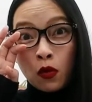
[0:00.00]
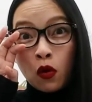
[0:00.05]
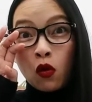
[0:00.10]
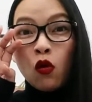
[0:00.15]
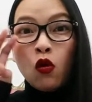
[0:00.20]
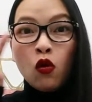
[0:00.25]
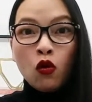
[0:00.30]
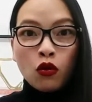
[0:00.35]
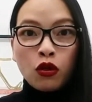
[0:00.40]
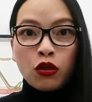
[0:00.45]

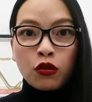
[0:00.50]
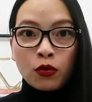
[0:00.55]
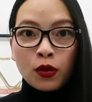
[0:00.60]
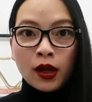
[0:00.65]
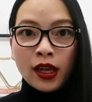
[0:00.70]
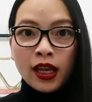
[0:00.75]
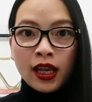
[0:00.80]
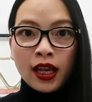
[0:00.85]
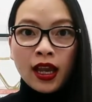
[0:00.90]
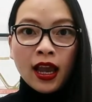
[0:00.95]
all
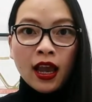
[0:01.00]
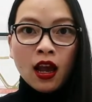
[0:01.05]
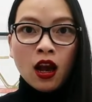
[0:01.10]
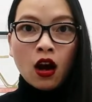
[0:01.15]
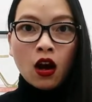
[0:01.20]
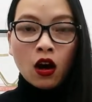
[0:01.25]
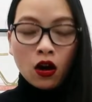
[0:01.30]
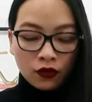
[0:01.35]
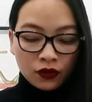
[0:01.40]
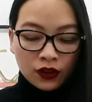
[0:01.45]
3
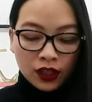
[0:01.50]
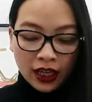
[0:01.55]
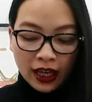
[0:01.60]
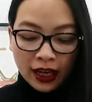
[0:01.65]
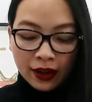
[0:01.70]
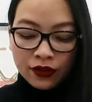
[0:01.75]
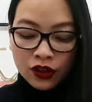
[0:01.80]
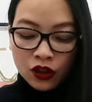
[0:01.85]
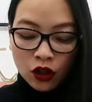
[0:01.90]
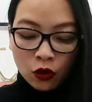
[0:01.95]
of the
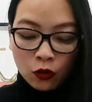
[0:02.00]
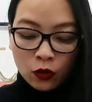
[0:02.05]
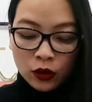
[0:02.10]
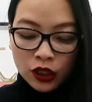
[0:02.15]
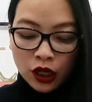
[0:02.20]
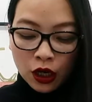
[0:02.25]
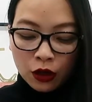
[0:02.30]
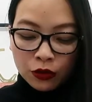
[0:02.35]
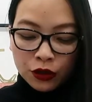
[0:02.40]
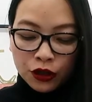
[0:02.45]
gifts, so
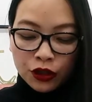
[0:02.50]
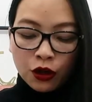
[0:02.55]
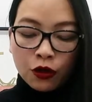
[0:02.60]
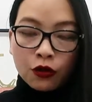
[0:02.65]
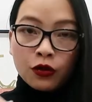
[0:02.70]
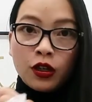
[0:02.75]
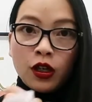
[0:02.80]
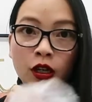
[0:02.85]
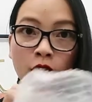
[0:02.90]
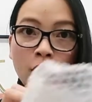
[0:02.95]
which I'll show you